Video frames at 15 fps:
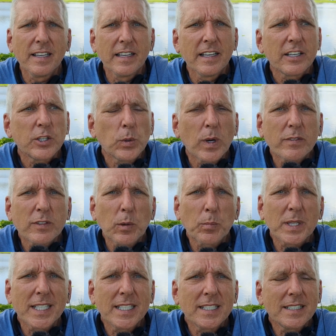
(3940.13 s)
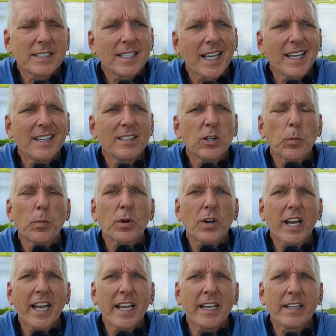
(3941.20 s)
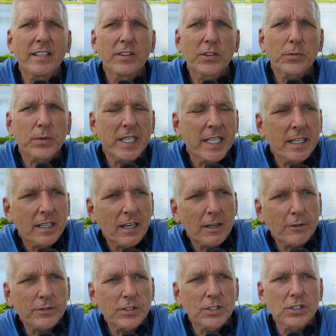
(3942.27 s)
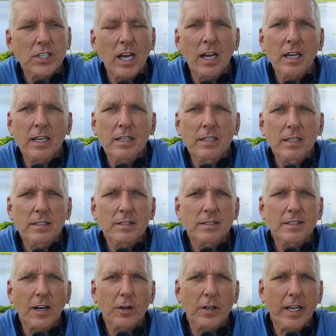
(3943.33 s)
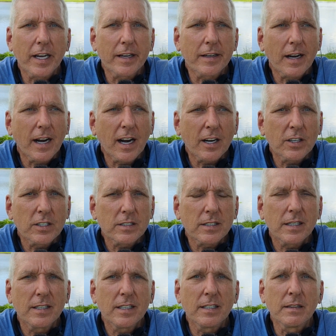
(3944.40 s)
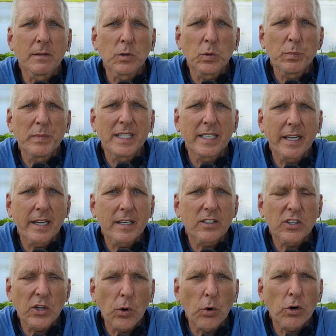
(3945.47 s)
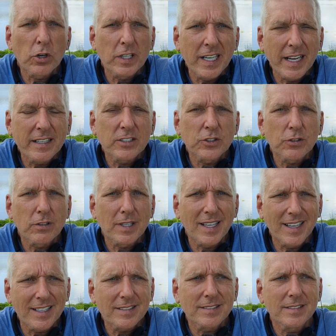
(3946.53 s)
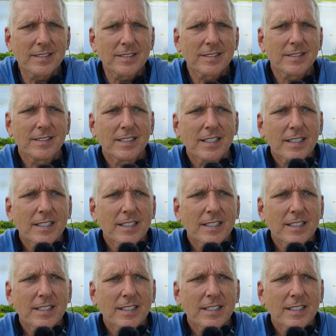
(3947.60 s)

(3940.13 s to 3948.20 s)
You have completed day number 83 of Shine, Stargate Heart. Illuminate your natural essence. Maybe